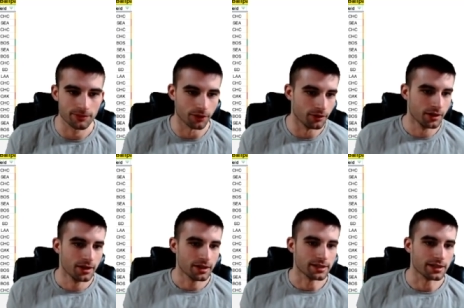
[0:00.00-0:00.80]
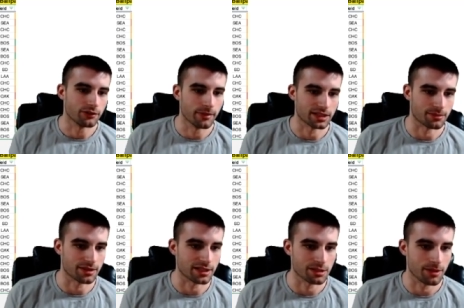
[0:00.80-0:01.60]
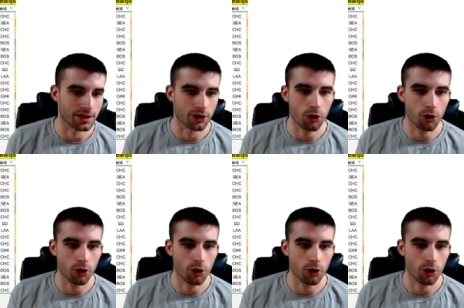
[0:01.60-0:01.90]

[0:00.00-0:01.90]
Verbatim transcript: So he definitely makes some sense to me. Then